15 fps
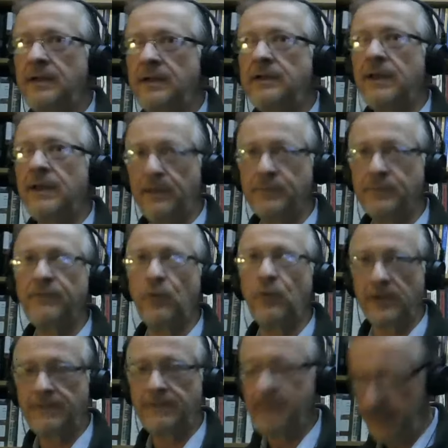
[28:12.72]
was
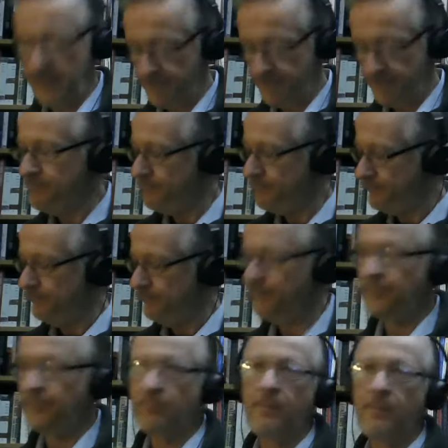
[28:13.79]
40, uh, which
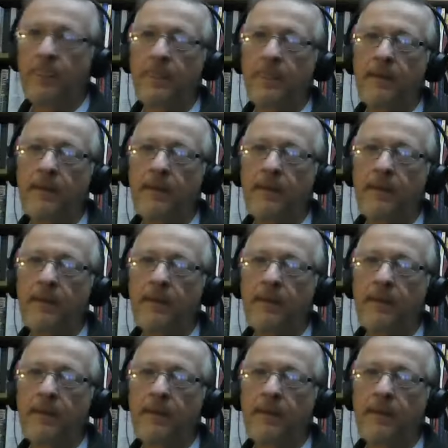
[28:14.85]
um, you know